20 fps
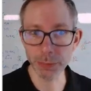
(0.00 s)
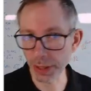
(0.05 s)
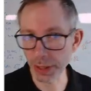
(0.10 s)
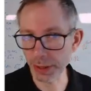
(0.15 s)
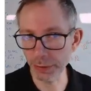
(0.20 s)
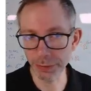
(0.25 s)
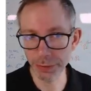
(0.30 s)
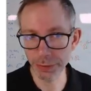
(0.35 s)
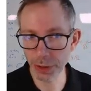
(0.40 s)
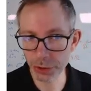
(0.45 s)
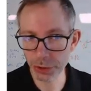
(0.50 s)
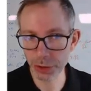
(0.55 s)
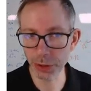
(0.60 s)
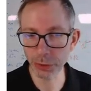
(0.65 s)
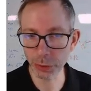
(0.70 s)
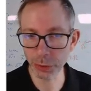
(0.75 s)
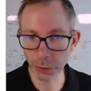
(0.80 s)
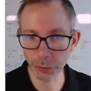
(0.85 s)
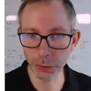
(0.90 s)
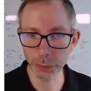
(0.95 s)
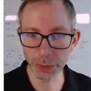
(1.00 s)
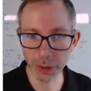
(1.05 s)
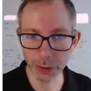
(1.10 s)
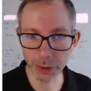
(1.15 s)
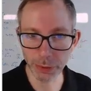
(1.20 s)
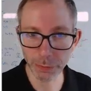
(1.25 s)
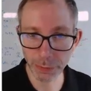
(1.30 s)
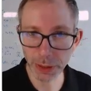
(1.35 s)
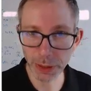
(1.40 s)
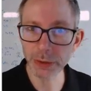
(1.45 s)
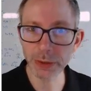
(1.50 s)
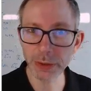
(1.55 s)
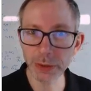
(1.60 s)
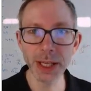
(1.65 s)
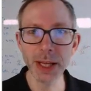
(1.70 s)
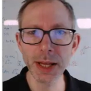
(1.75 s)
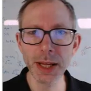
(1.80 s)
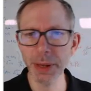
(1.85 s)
By definition, it's going to be fixed.